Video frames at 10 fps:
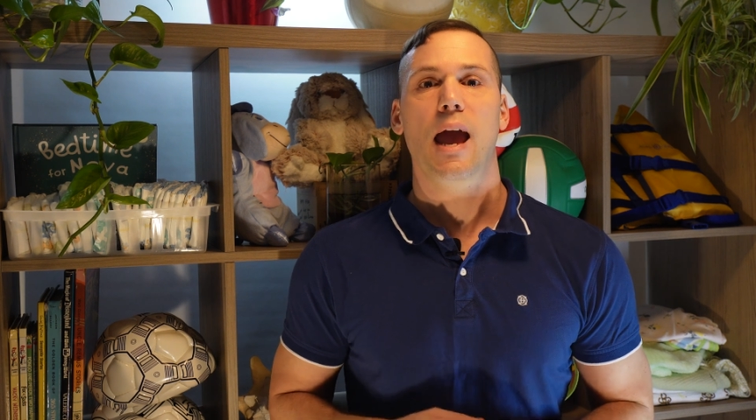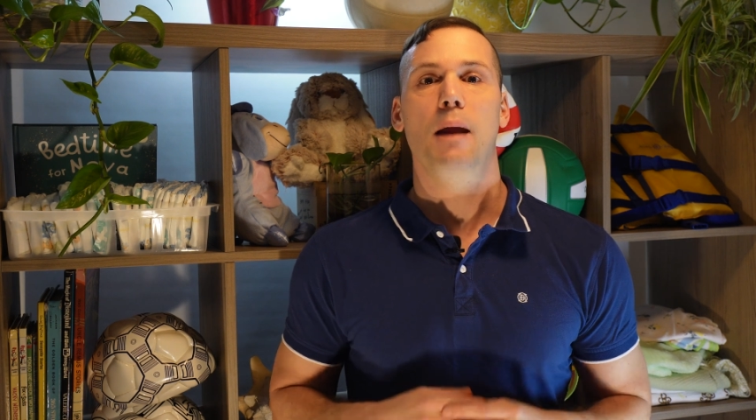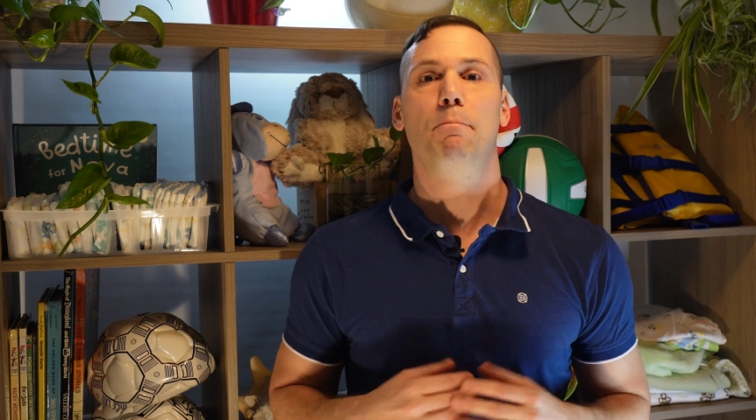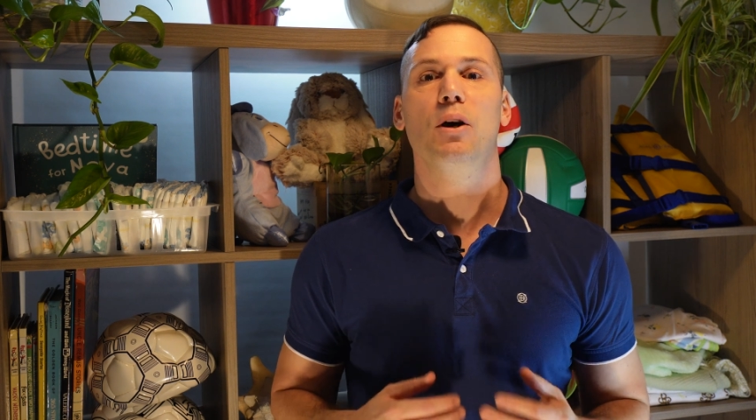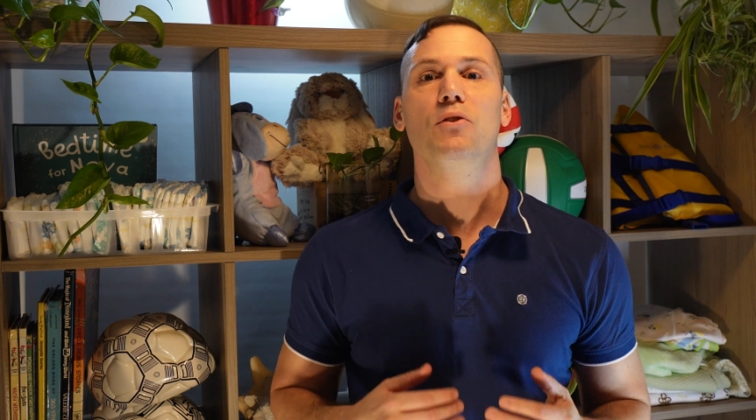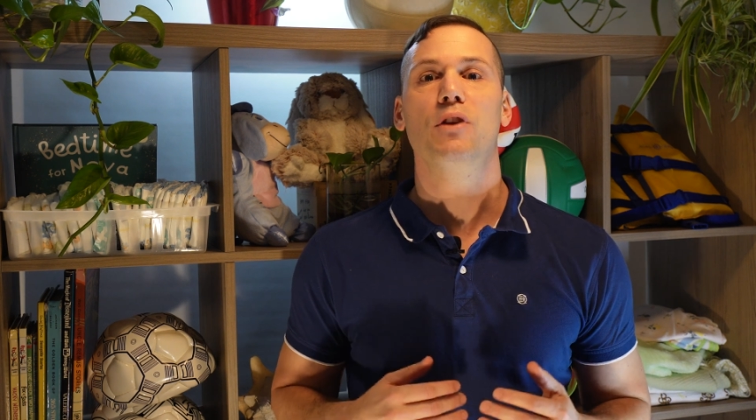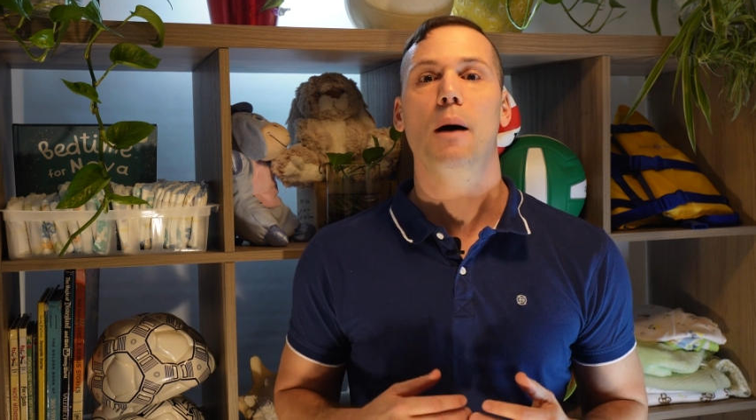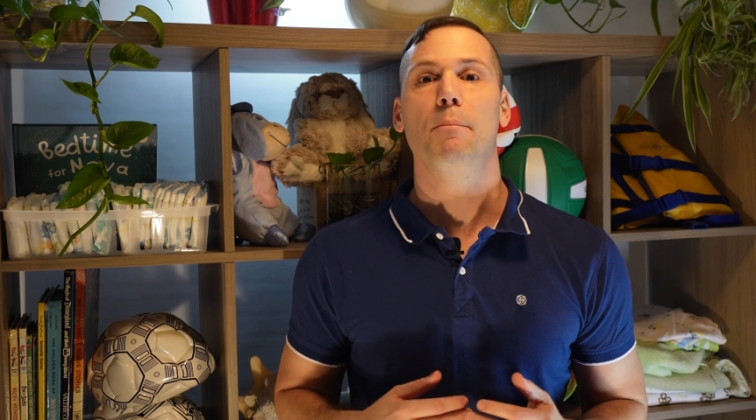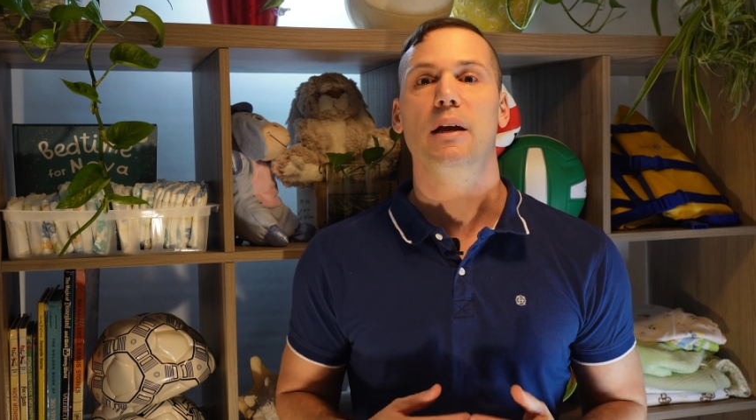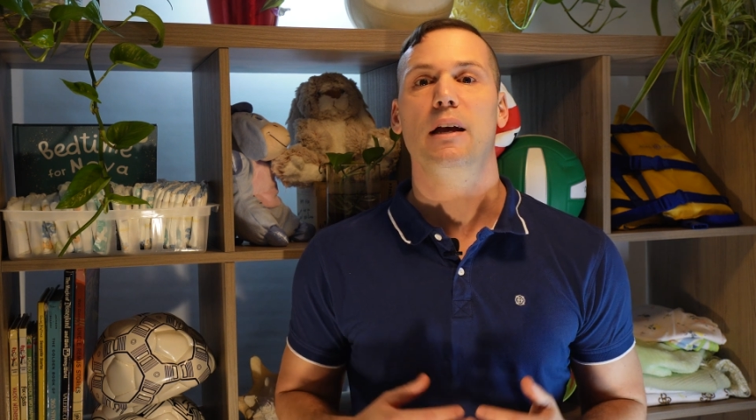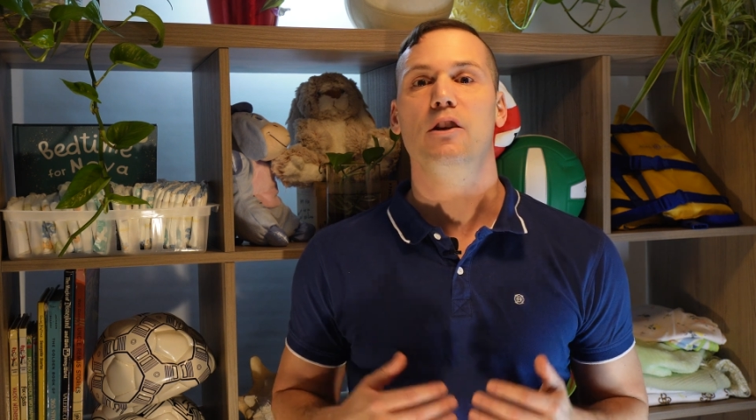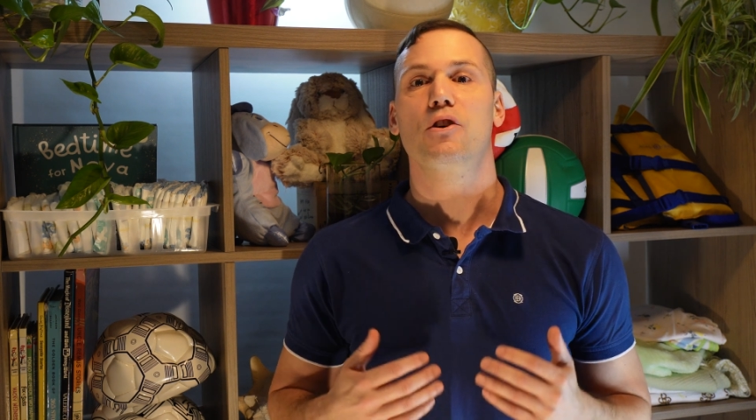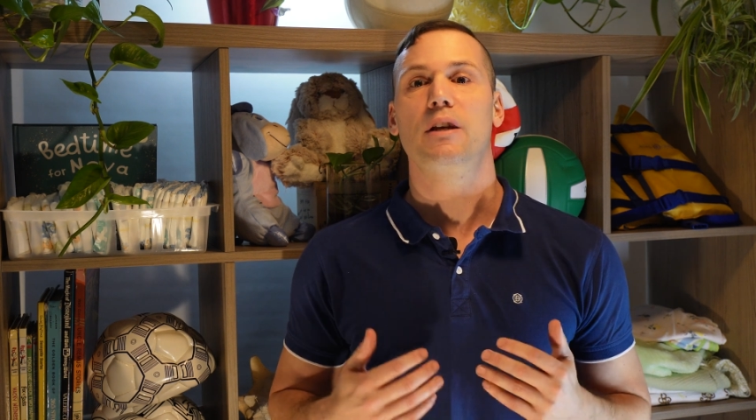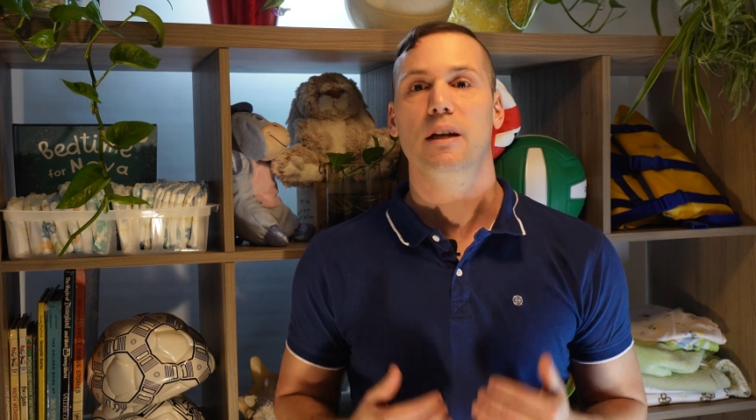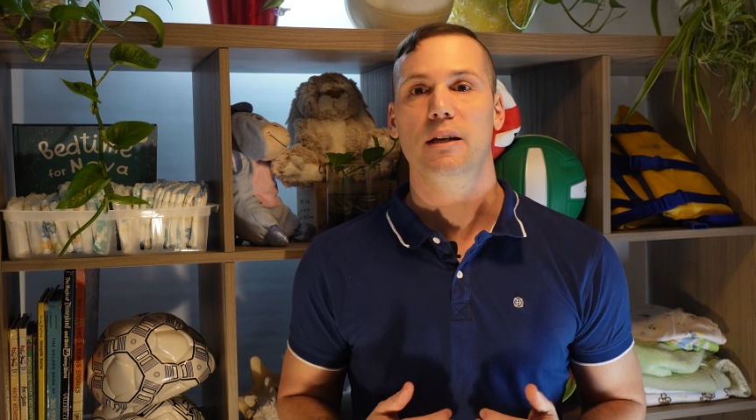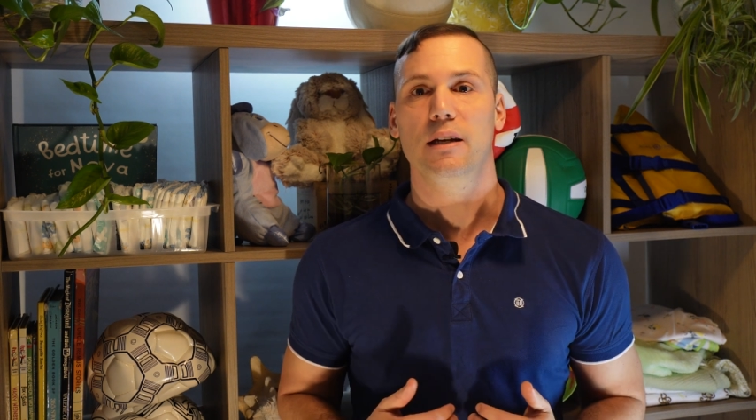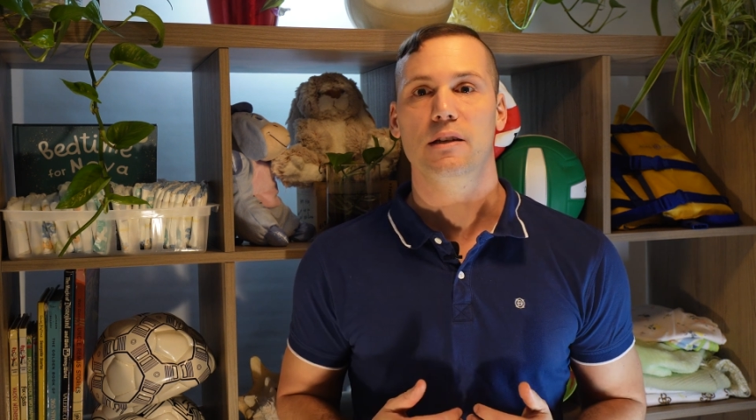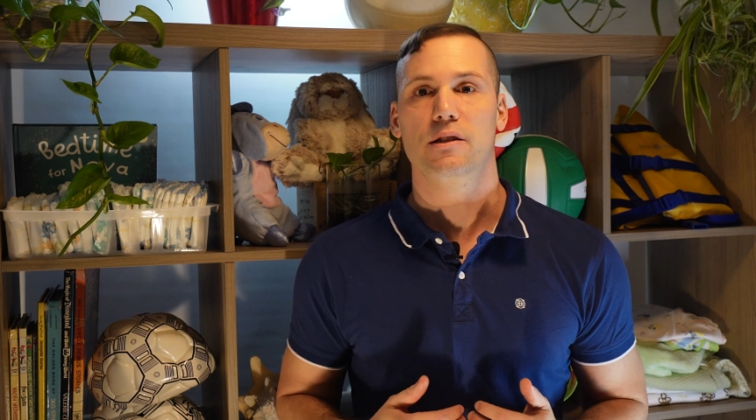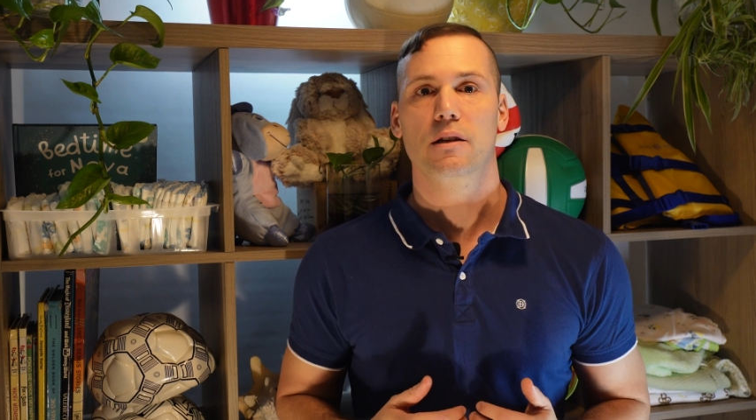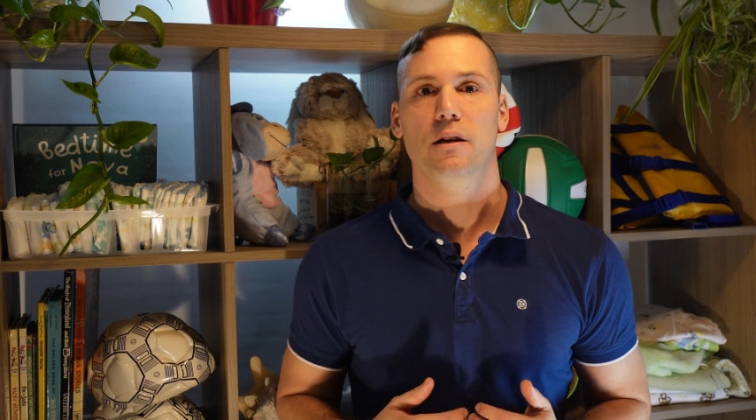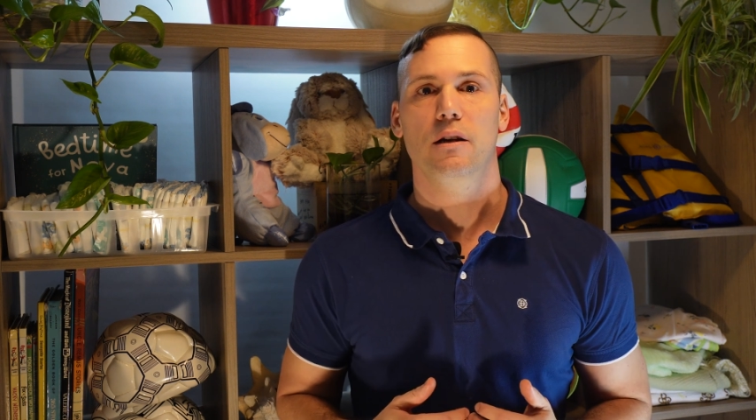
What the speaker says: and build up in your kidneys.